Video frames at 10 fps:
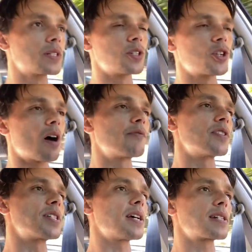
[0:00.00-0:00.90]
to shop
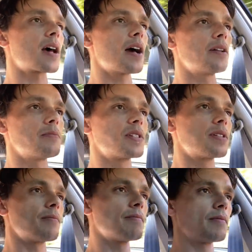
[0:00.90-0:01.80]
for six
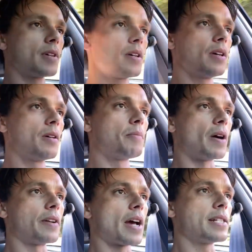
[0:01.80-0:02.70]
items.
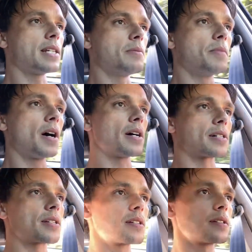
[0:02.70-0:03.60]
About 19
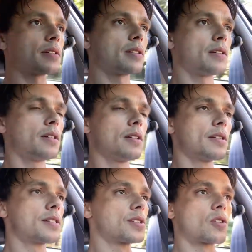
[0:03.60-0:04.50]
bucks.
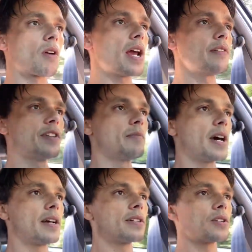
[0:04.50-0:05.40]
This is gravy,
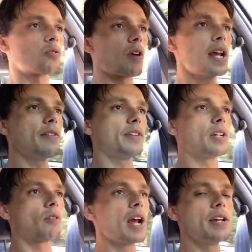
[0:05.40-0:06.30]
man. Gravy,
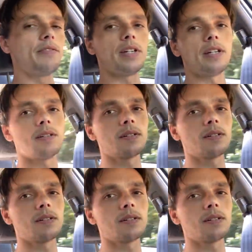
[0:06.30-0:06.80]
gravy.